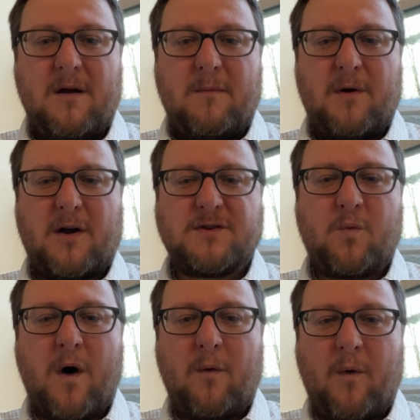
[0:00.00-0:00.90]
Because
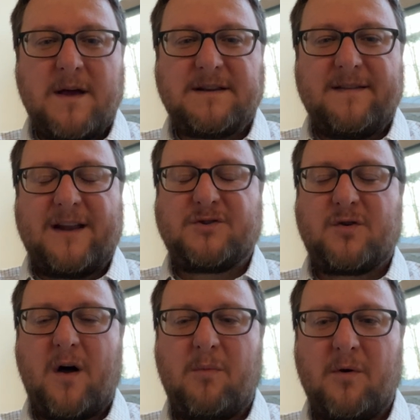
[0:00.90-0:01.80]
what was it that
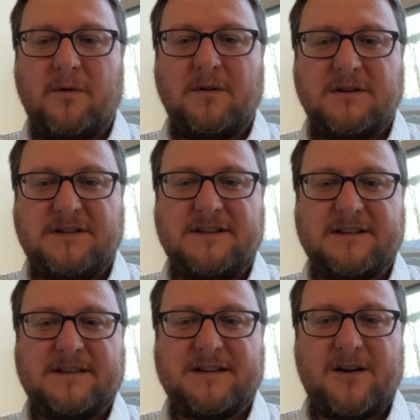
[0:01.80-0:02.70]
troubled
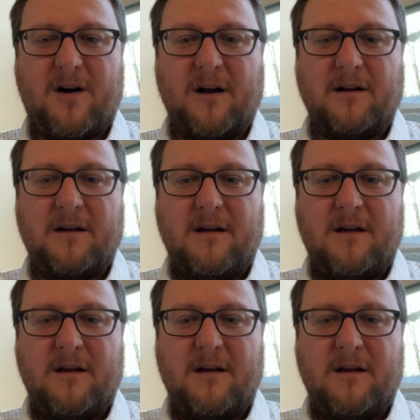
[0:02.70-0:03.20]
Jesus' heart?